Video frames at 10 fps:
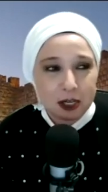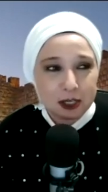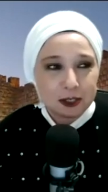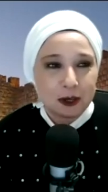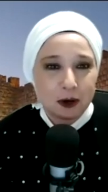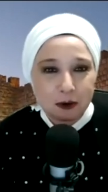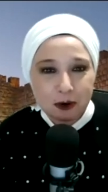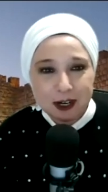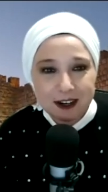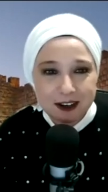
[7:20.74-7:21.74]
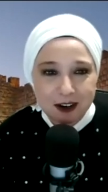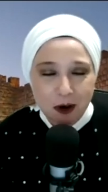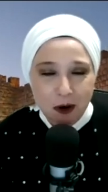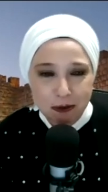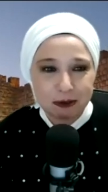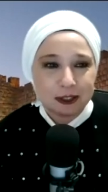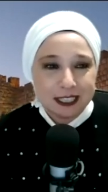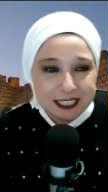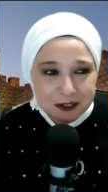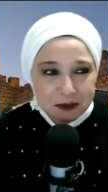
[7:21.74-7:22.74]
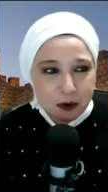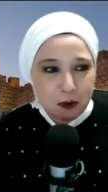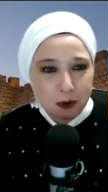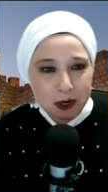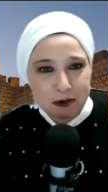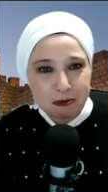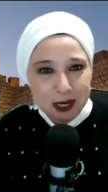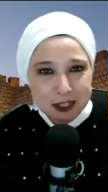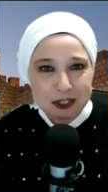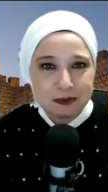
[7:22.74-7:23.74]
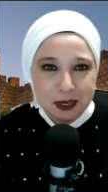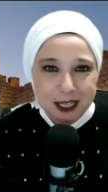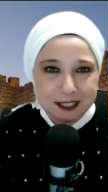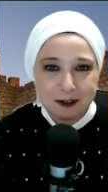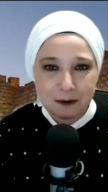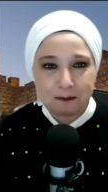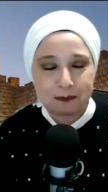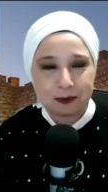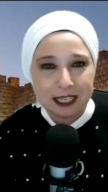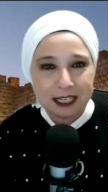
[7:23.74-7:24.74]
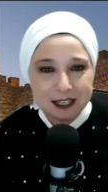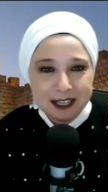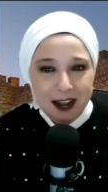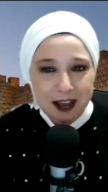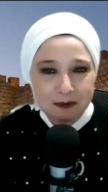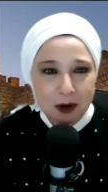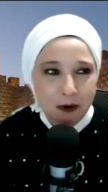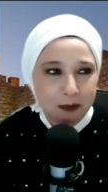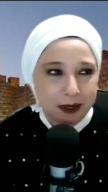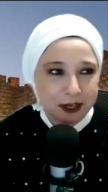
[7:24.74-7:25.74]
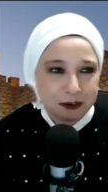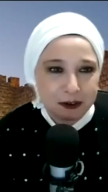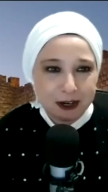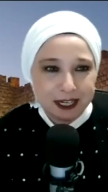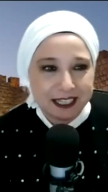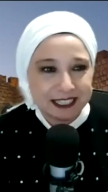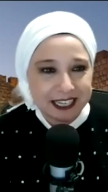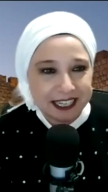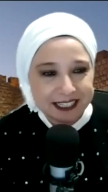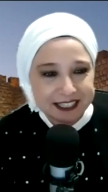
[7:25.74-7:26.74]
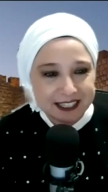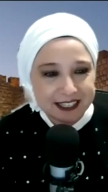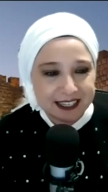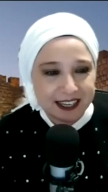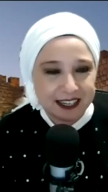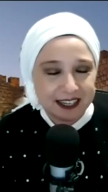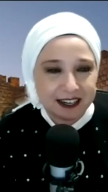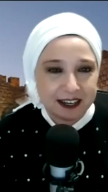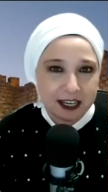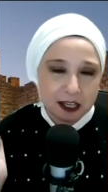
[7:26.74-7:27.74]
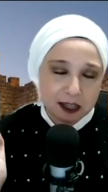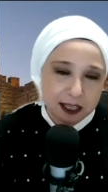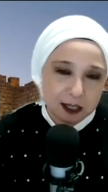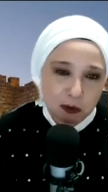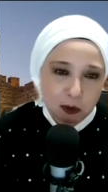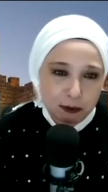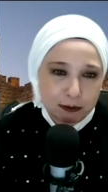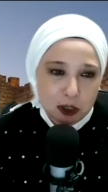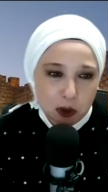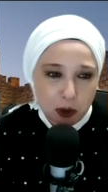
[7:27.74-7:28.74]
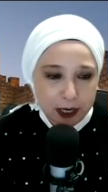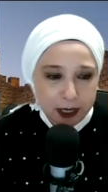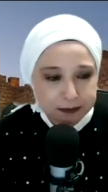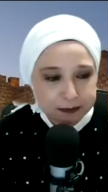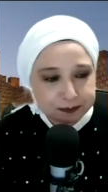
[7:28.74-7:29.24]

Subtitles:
So hopefully we won't hear much, but it is Lag BaOmer here already in Eretz Yisrael, and I thank you all for joining.